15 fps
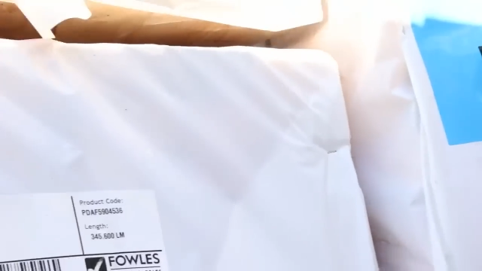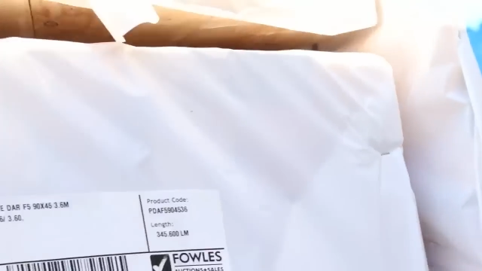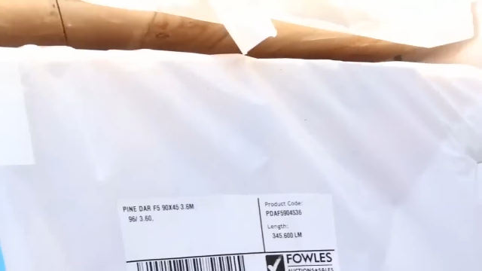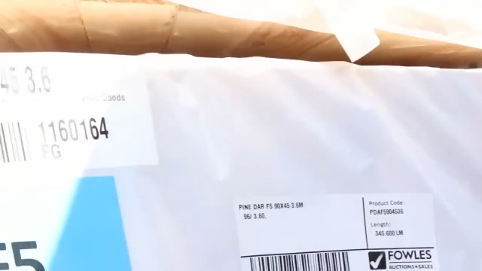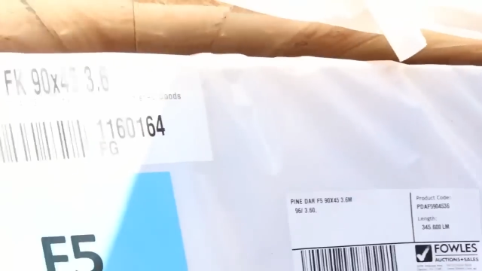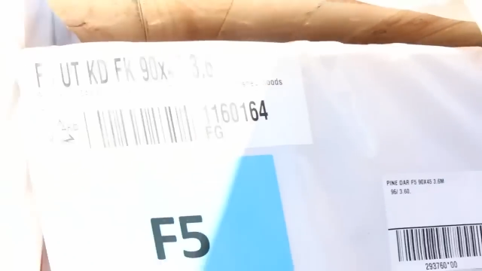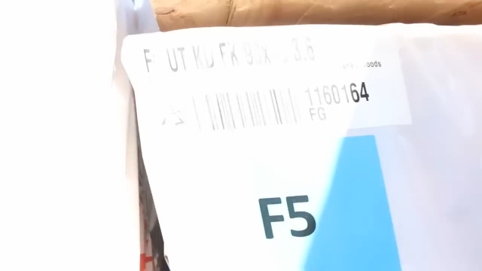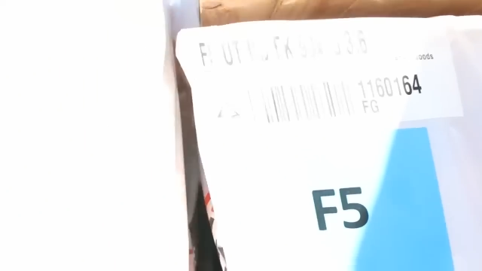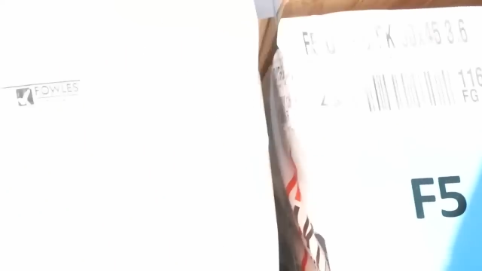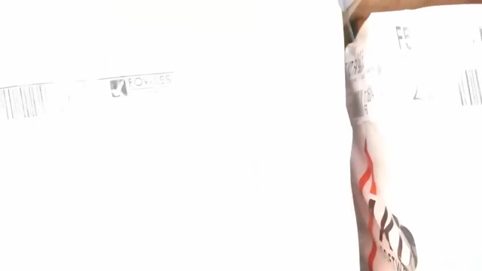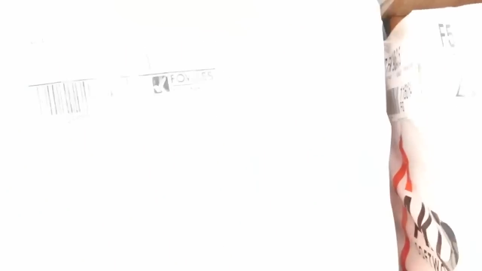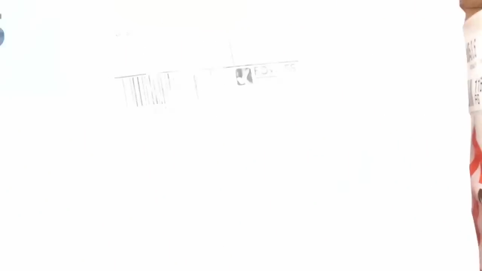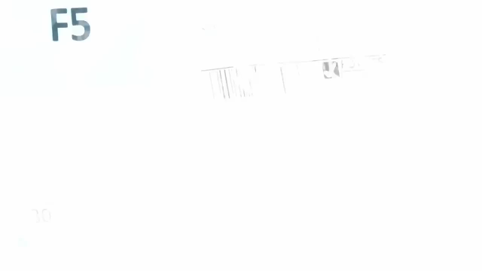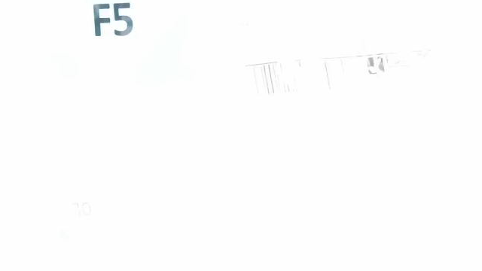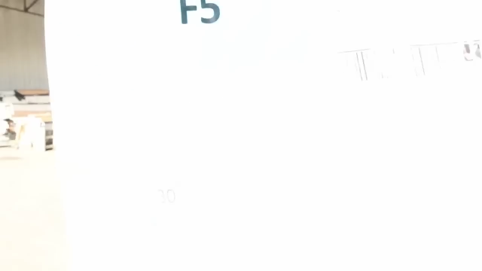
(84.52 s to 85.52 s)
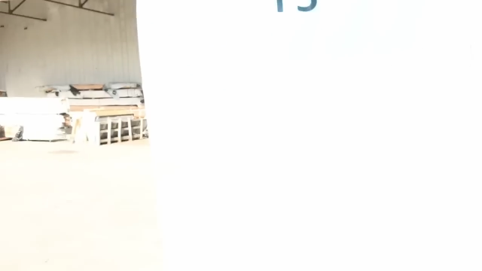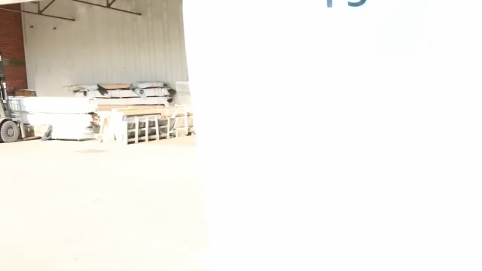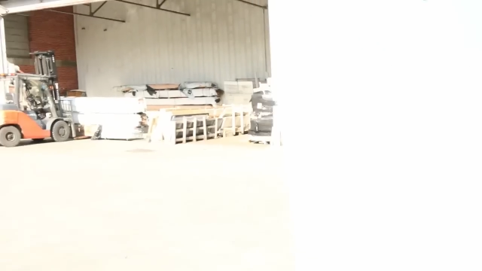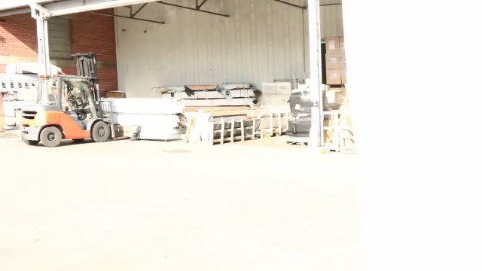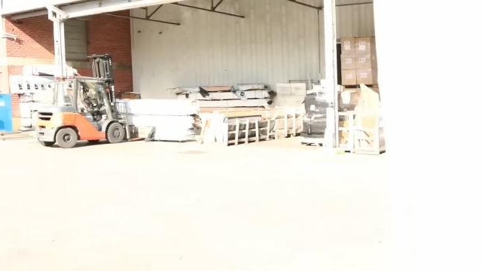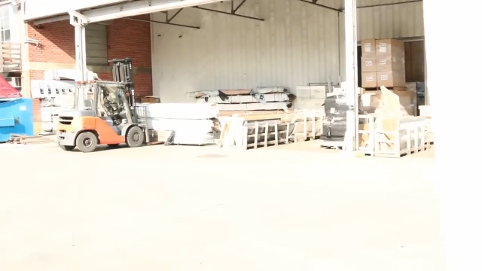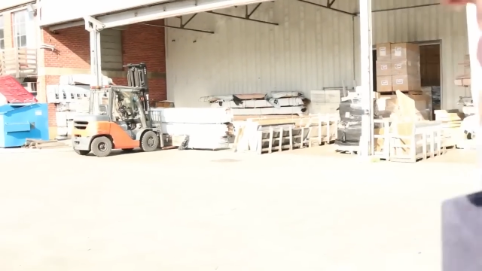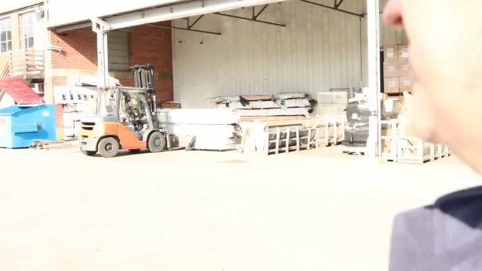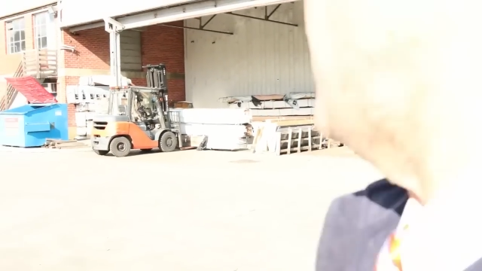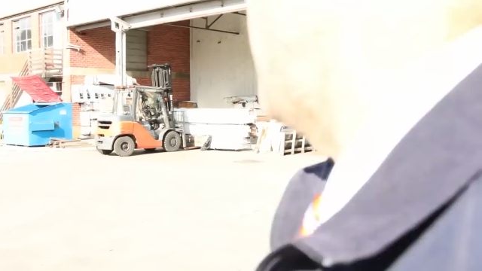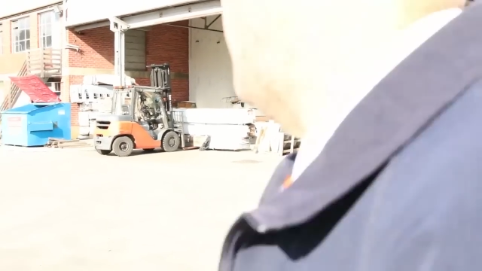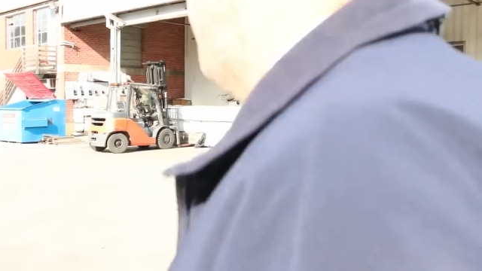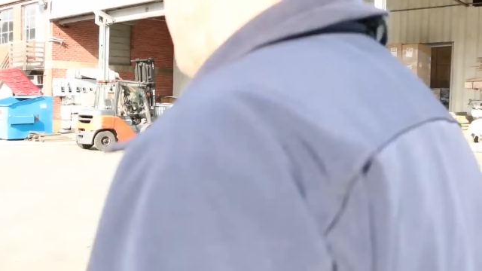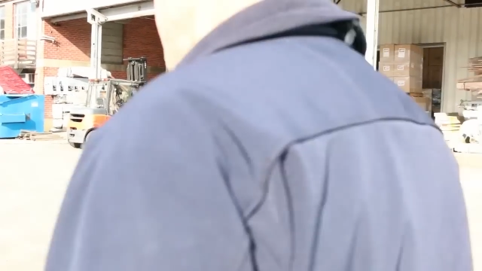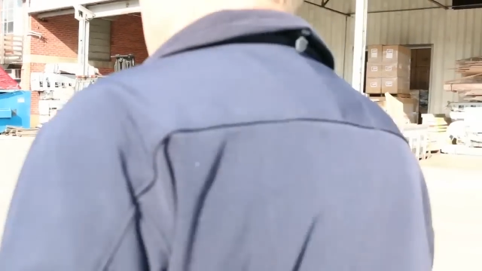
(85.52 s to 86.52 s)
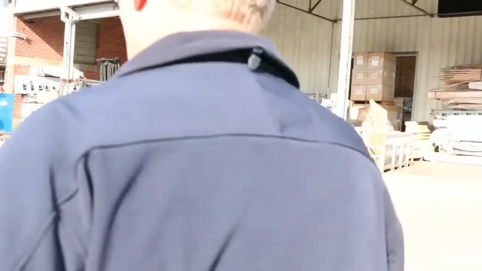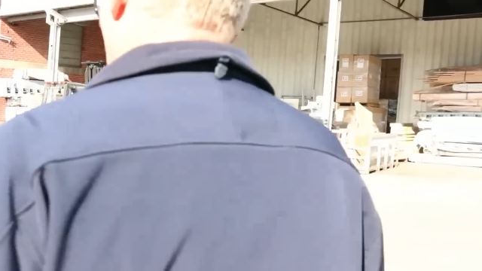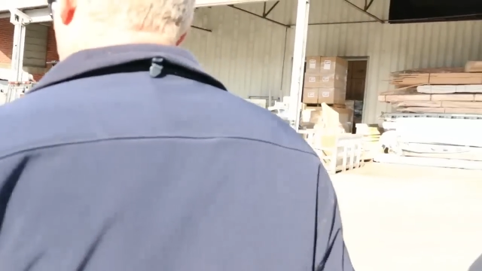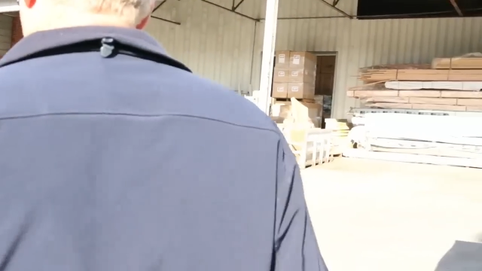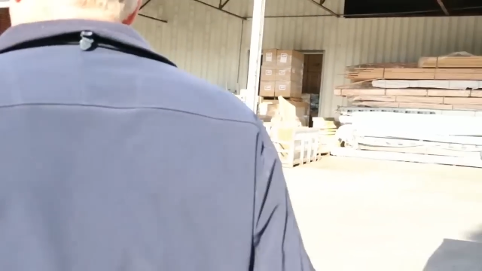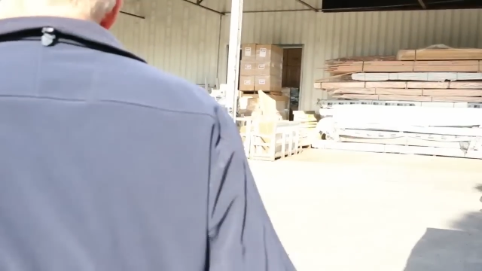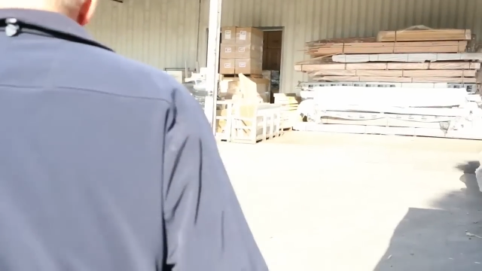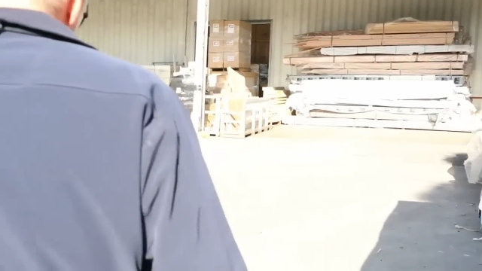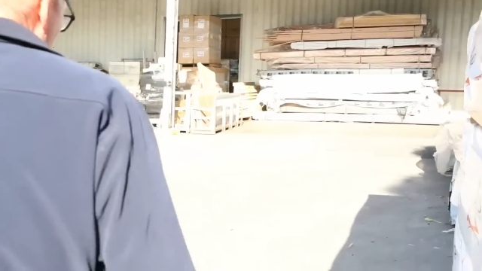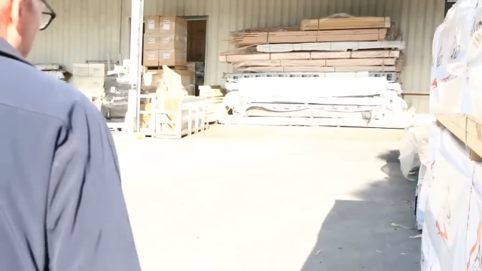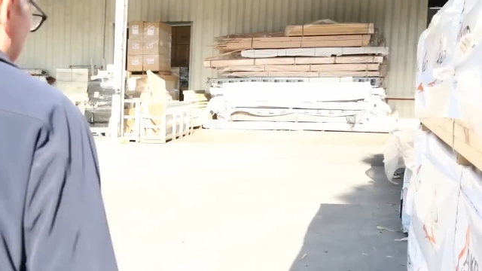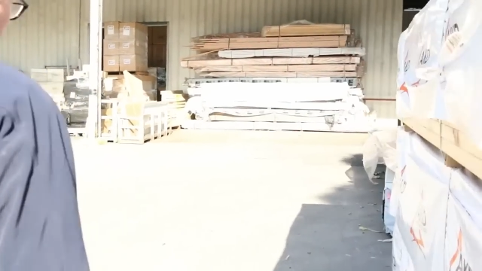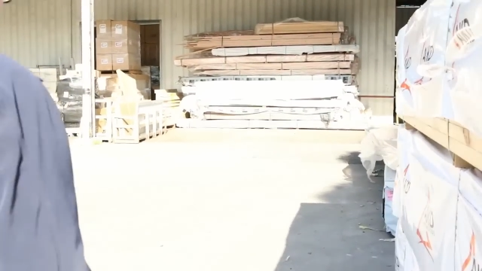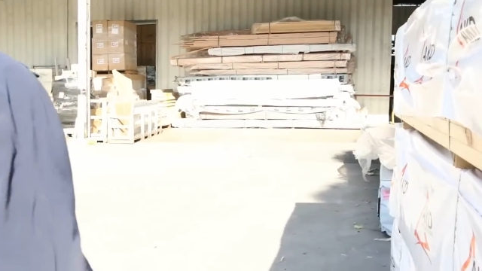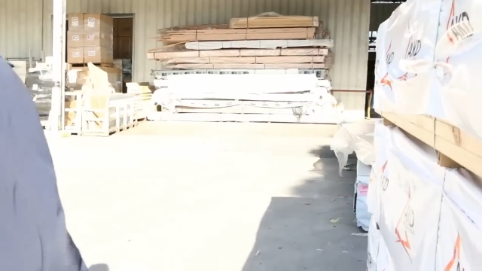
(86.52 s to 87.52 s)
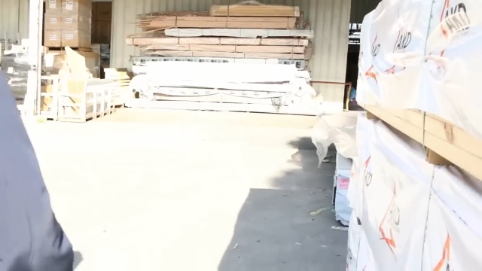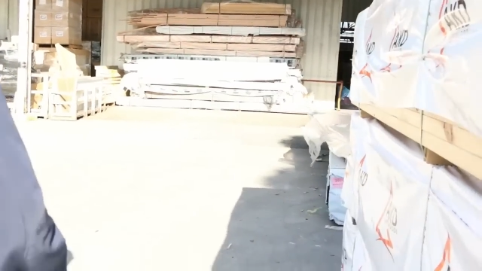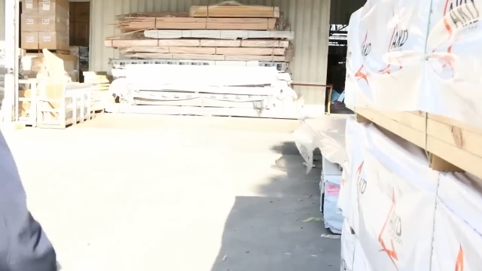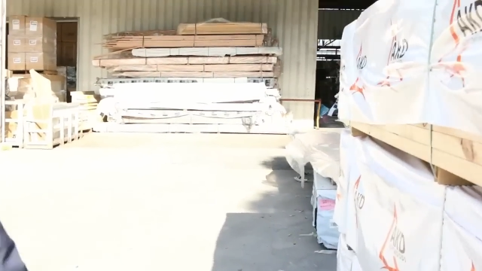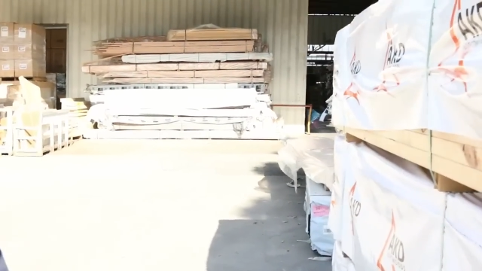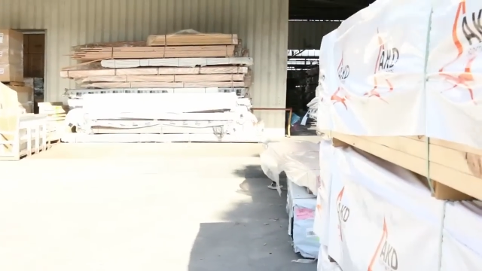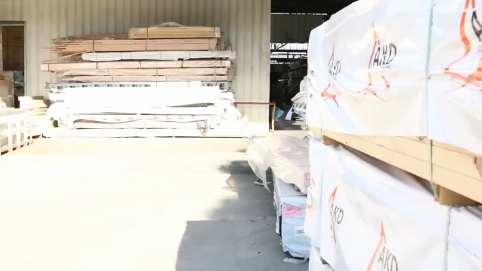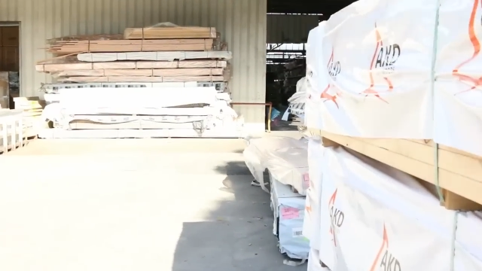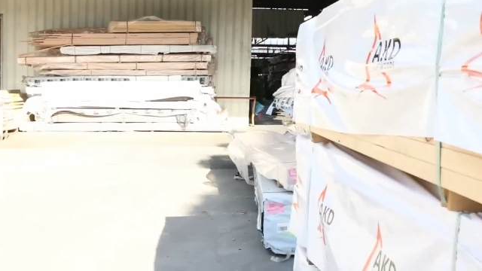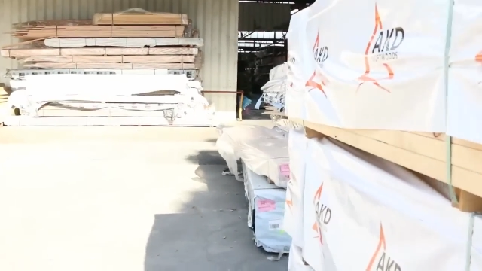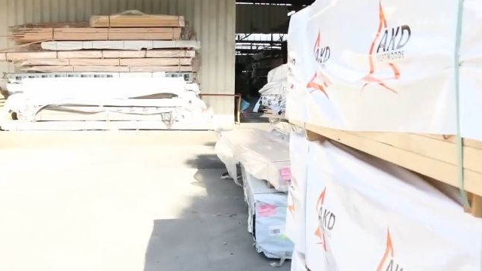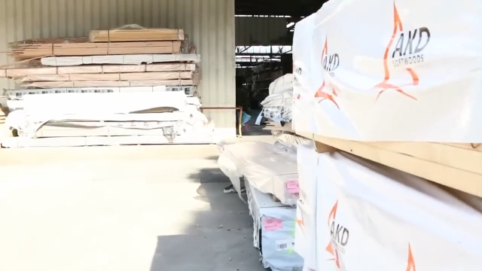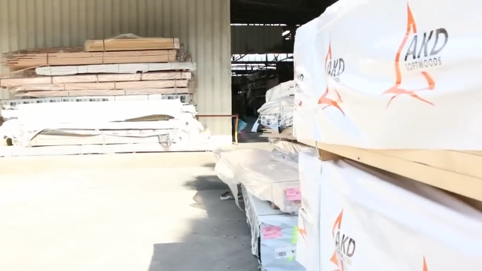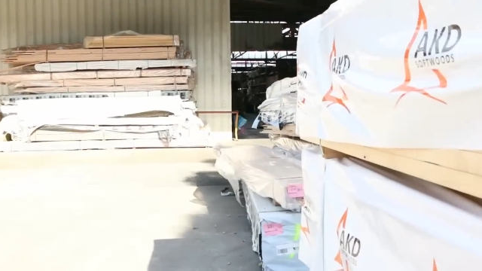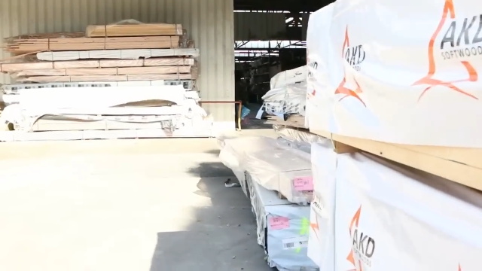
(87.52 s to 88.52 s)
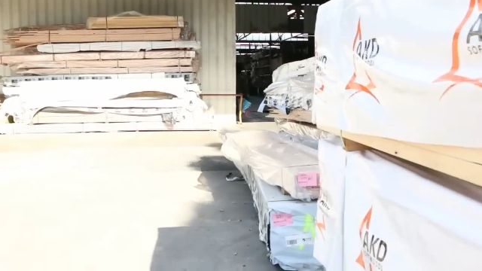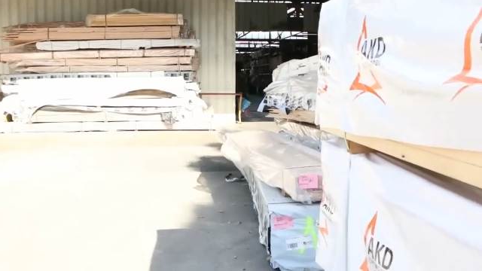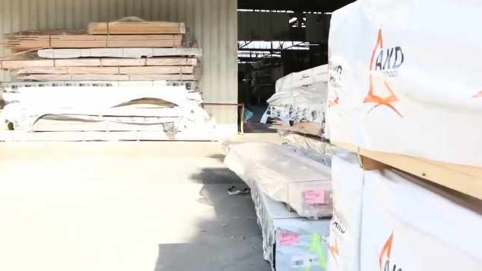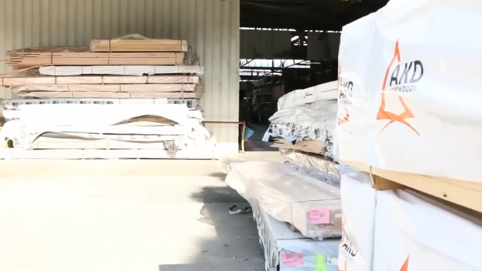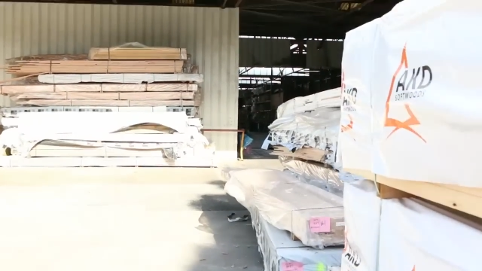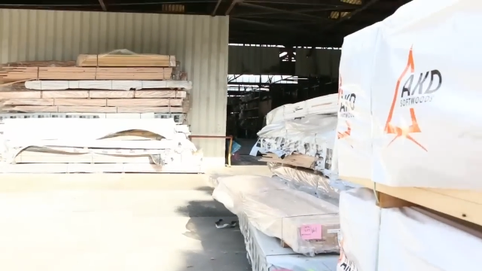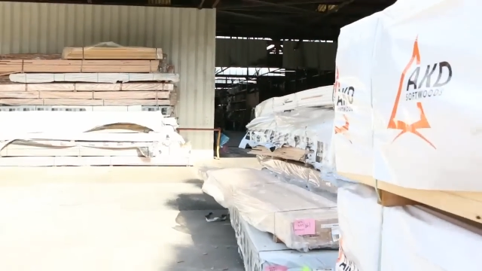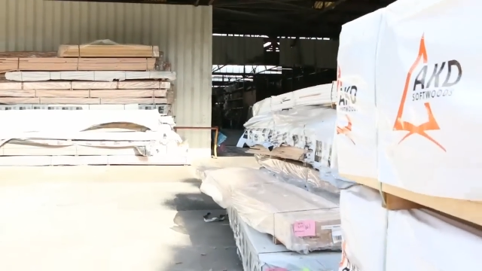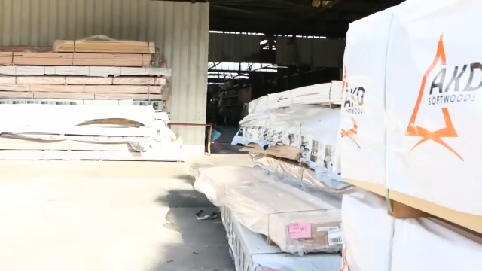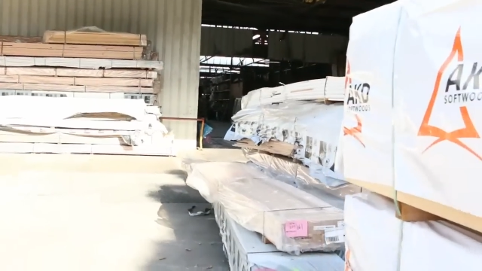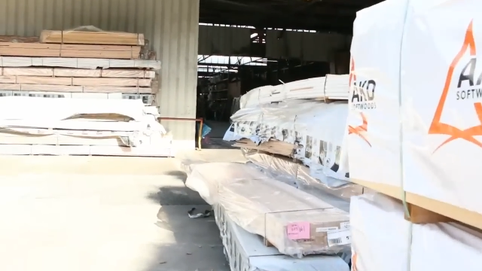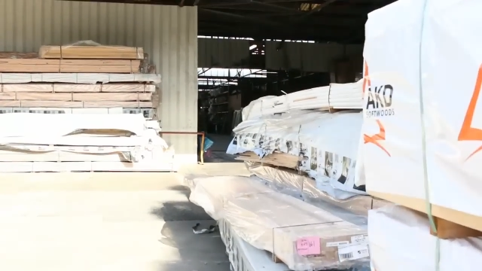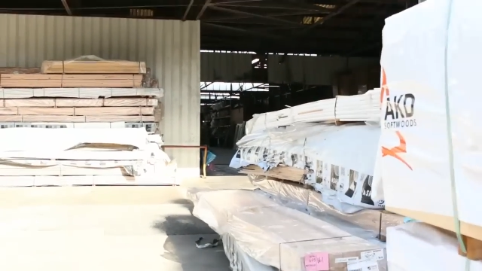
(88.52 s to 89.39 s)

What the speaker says: [unreadable: no face in view]